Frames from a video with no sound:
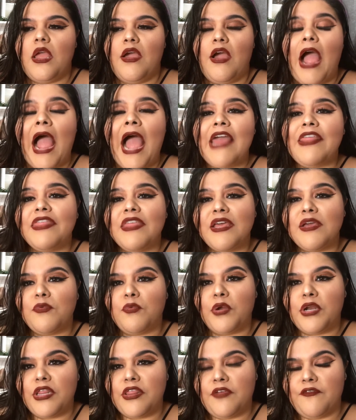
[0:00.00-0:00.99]
I think
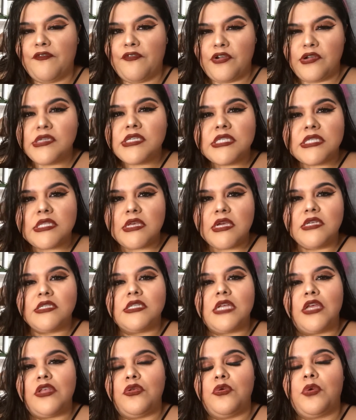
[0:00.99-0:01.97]
one of the first things
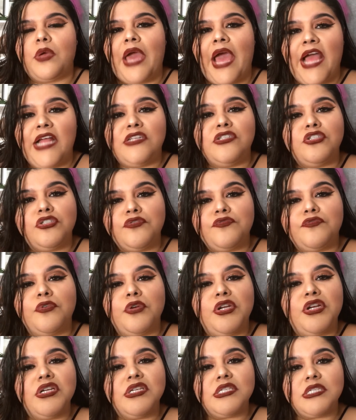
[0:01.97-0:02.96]
that you can do for
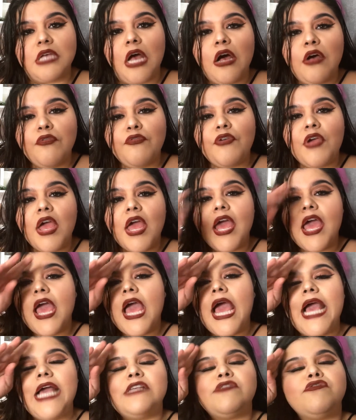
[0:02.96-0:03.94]
yourself
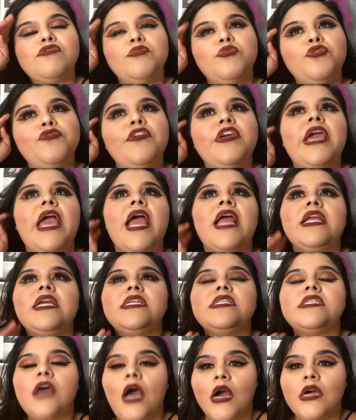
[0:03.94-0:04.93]
is removing any
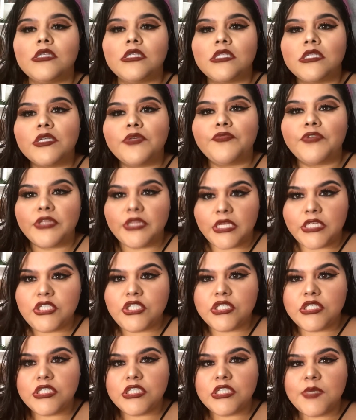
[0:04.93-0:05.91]
toxic
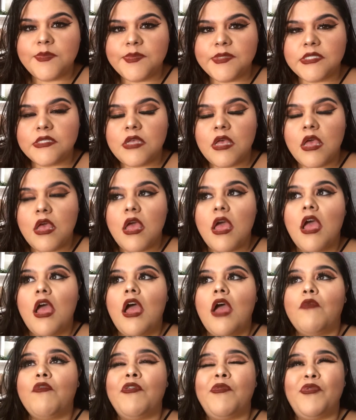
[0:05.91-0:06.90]
relationships,
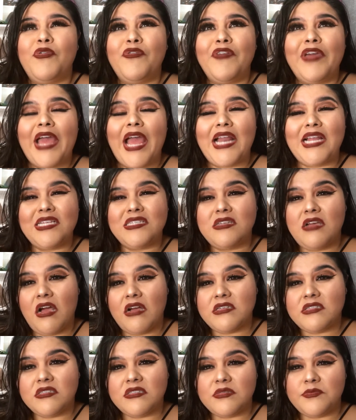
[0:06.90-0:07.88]

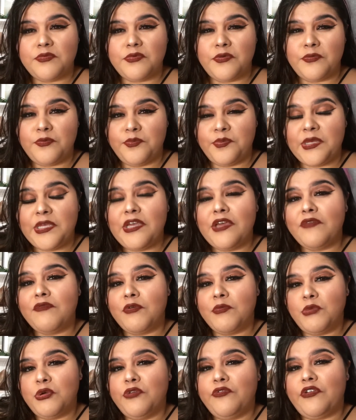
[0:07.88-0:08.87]
being
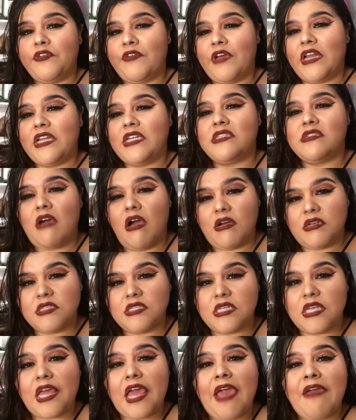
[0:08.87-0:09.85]
removed of any
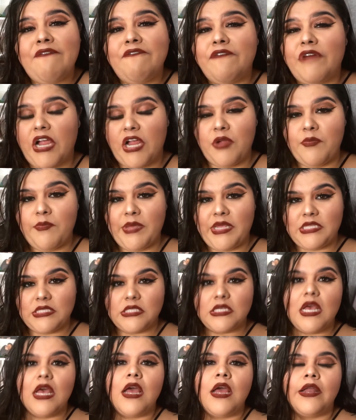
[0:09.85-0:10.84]
toxic
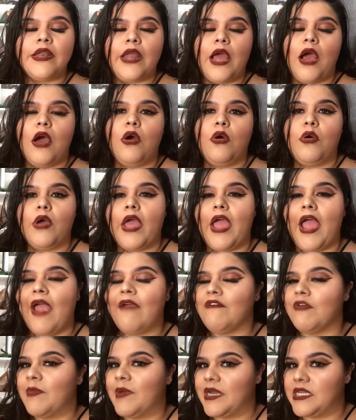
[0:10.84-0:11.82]
environments. Now,
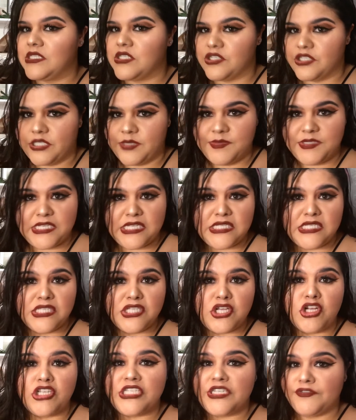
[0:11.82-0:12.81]
everybody's
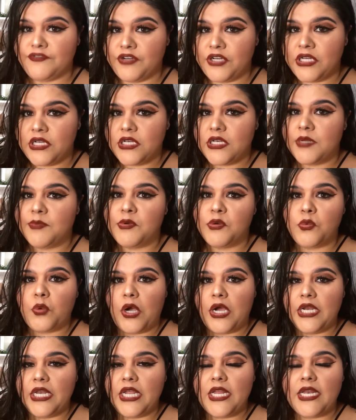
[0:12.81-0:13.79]
circumstances are different. Number
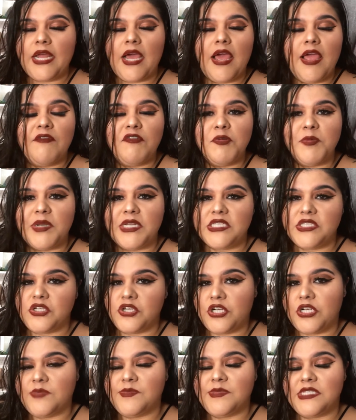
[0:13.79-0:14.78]
one, not everybody's
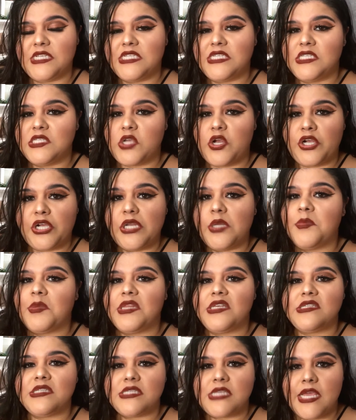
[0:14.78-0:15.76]
circumstances are going to be
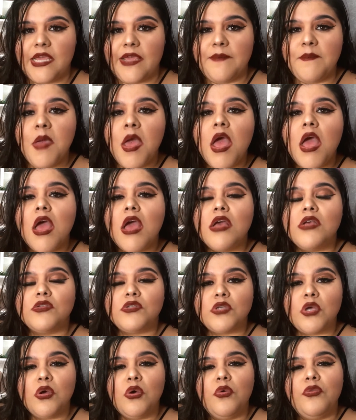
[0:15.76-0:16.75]
the same.
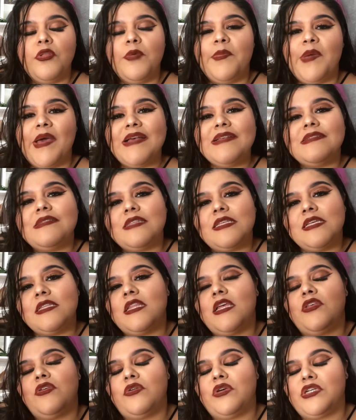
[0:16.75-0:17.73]
So the best thing
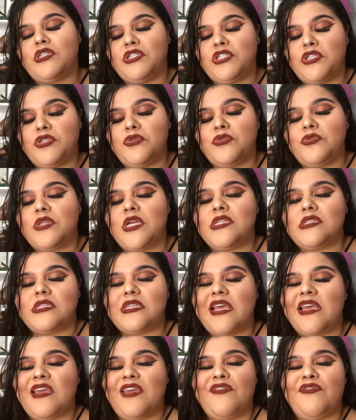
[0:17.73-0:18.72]
that you could do, let's
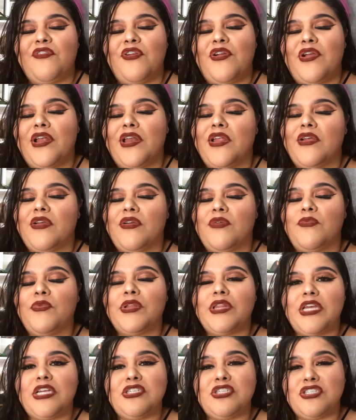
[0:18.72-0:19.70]
say if you're in a
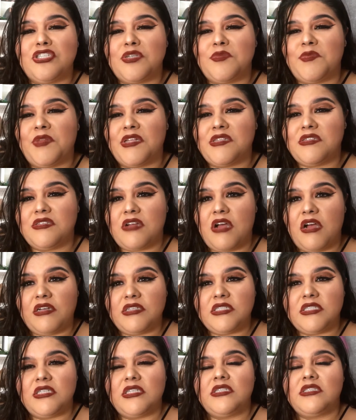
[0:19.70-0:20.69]
relationship that's
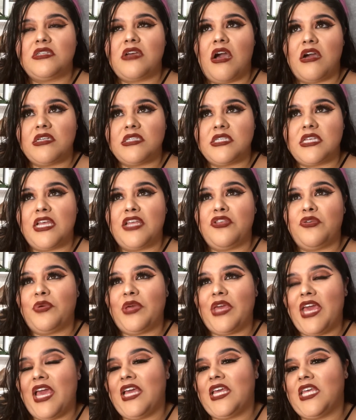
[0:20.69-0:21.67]
toxic and you
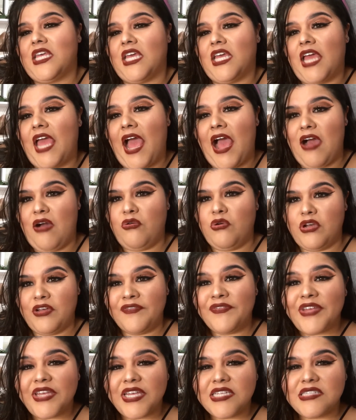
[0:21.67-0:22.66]
can't get out
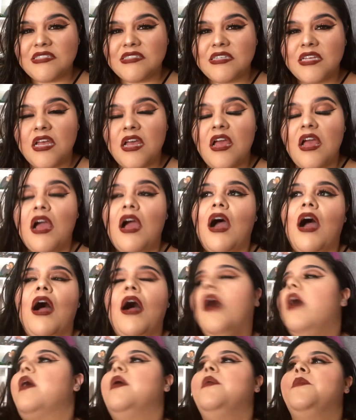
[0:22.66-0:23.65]
of it,
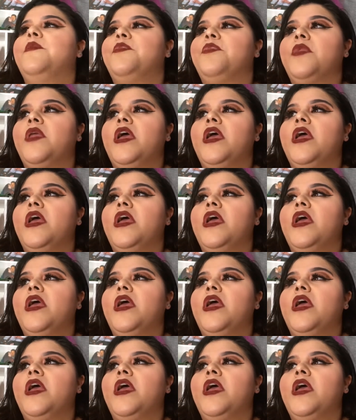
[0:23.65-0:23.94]
I